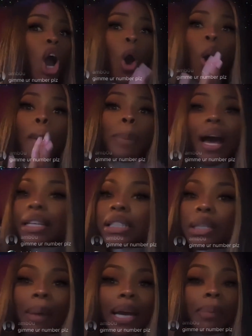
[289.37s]
or blocking
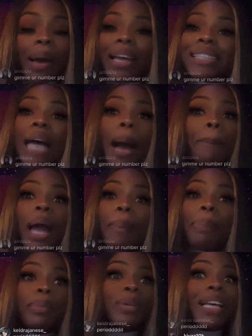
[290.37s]
somebody about cancer, I block people.